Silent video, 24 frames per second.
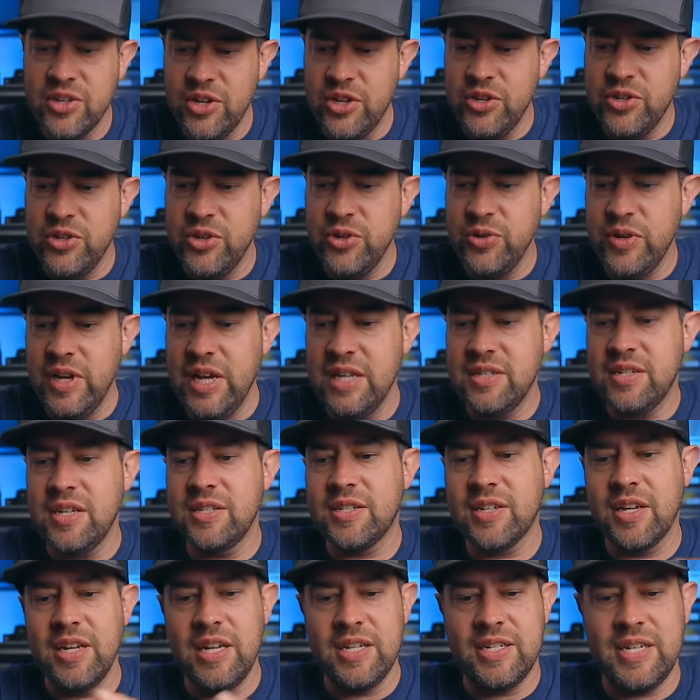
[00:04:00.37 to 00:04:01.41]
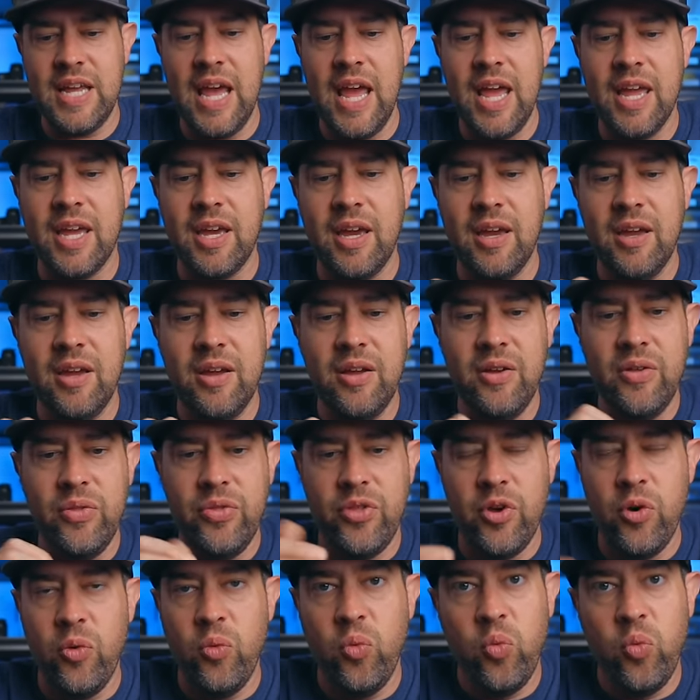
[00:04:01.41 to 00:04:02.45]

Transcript: gonna do is it's gonna take the